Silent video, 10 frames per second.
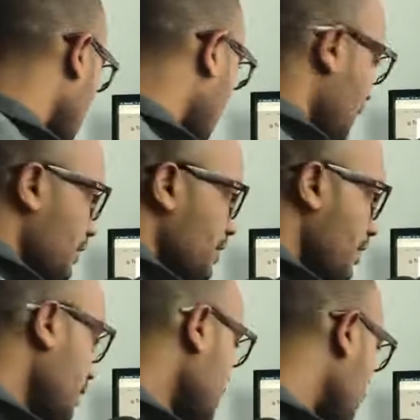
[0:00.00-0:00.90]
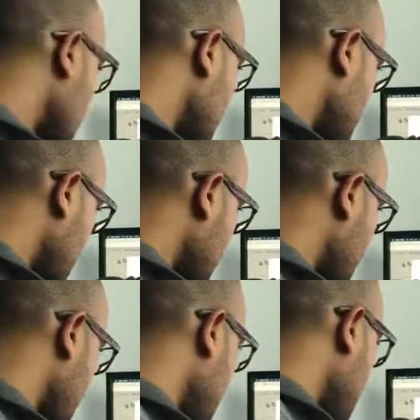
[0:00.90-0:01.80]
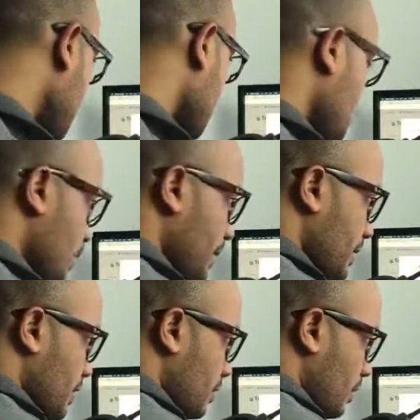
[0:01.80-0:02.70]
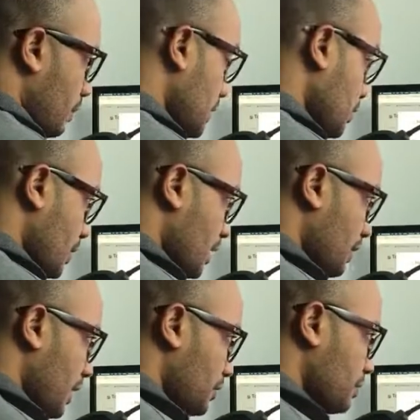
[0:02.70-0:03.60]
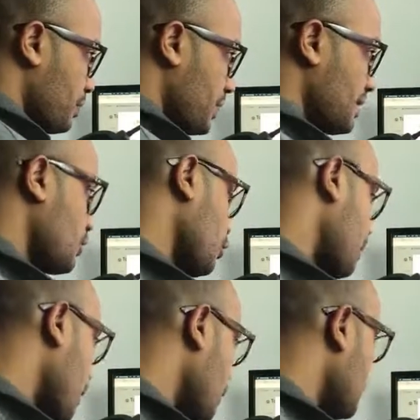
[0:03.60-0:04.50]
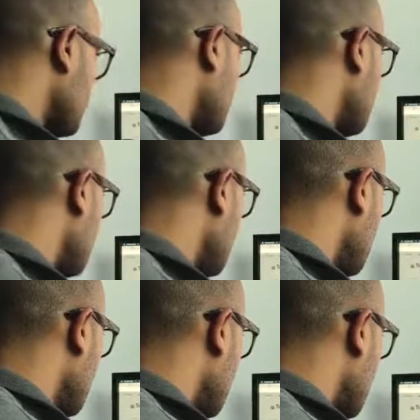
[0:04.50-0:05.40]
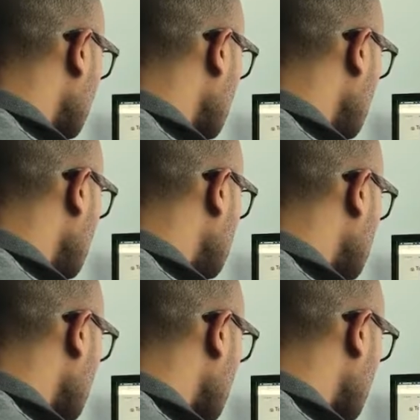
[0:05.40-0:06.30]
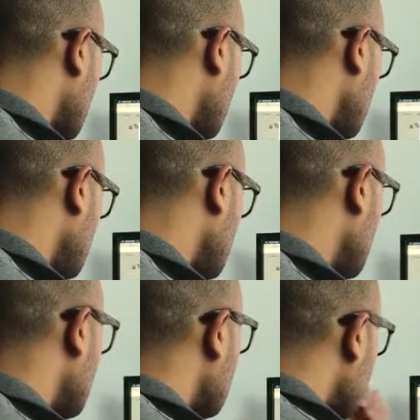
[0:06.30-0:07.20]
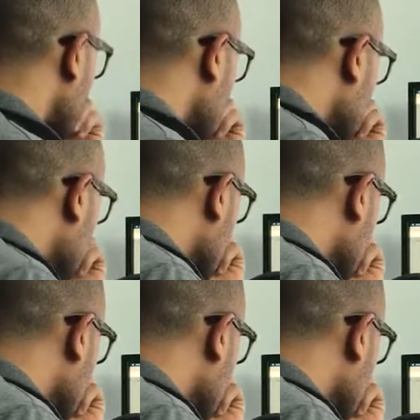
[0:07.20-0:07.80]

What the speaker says: Okay, this will be a test. This is a new episode. I'll be talking about Prestashop hoax. Let's see the quality of the sound.